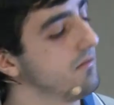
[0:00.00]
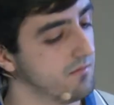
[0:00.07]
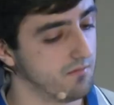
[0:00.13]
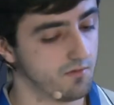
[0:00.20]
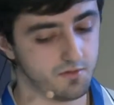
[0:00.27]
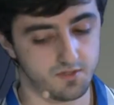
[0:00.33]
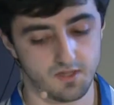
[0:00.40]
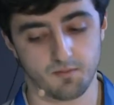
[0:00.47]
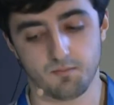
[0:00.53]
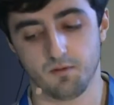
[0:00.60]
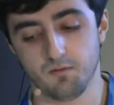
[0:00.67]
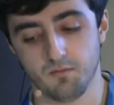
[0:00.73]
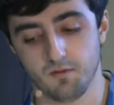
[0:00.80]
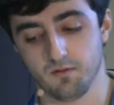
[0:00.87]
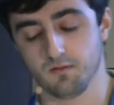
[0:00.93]
for
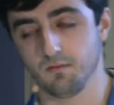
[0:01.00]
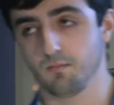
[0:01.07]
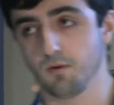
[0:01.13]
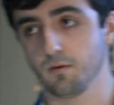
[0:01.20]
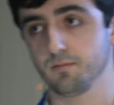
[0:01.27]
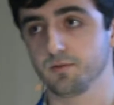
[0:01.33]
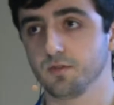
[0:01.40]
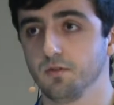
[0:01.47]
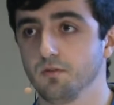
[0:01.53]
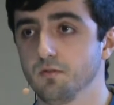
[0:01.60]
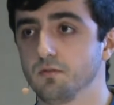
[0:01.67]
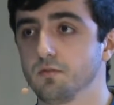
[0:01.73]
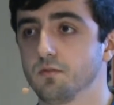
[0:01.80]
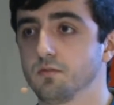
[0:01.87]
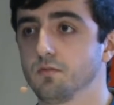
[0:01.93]
example, with Burp
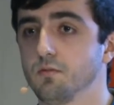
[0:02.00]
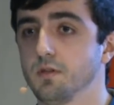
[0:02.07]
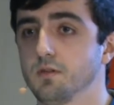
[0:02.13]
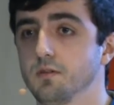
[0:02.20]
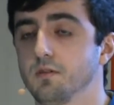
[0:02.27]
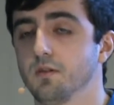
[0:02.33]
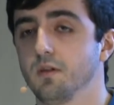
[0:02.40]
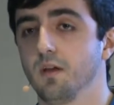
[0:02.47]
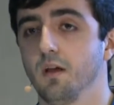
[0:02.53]
Suite